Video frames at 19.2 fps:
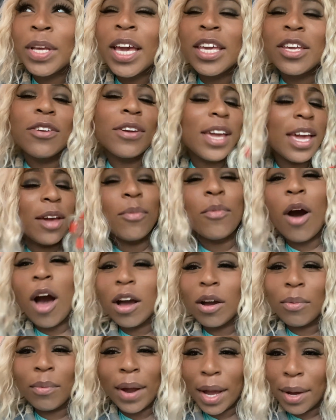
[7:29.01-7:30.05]
you can't
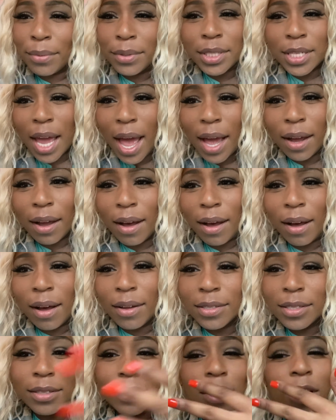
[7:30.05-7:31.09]
walk around with your alcohol
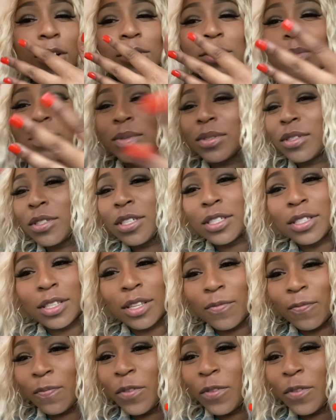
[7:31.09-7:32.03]
so those were just the